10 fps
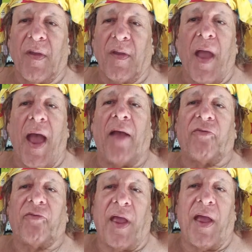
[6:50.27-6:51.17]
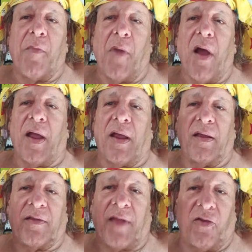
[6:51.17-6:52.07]
as am I,
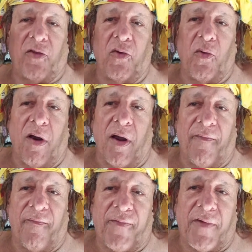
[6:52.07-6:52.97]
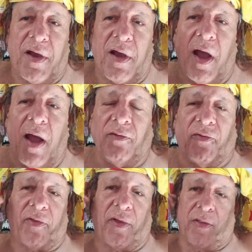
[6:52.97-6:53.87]
that you have
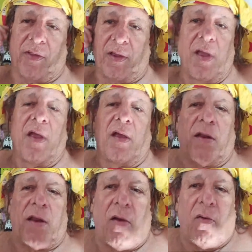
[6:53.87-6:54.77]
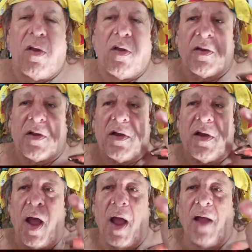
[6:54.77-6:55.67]
constantly, now,
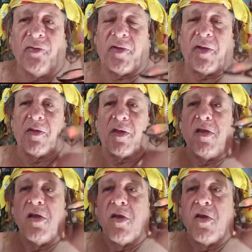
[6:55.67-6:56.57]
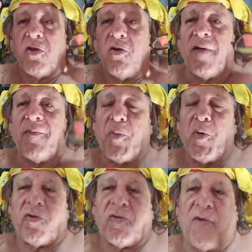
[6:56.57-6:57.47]
constantly, you have
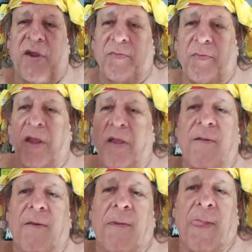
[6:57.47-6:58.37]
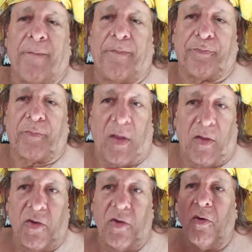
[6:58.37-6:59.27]
portrayed me,
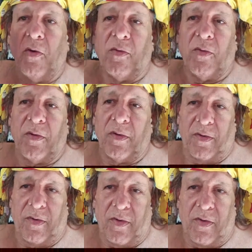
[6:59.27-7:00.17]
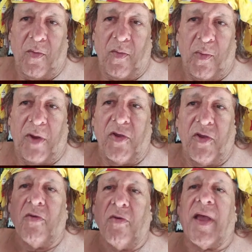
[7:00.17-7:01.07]
when
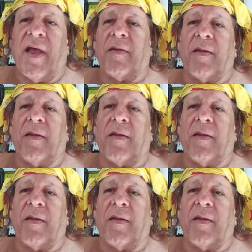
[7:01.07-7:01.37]
you get